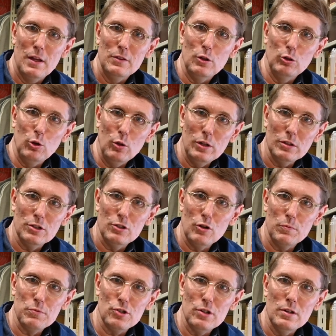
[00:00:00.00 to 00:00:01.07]
The loyalty
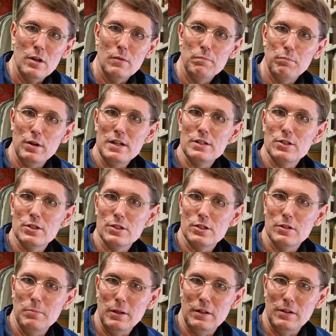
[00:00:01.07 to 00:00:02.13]
option brings the
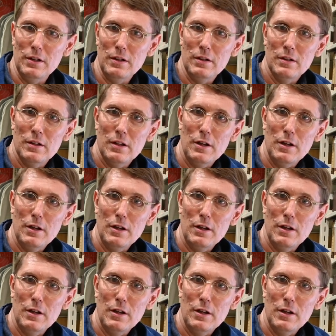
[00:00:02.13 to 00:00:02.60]
stability.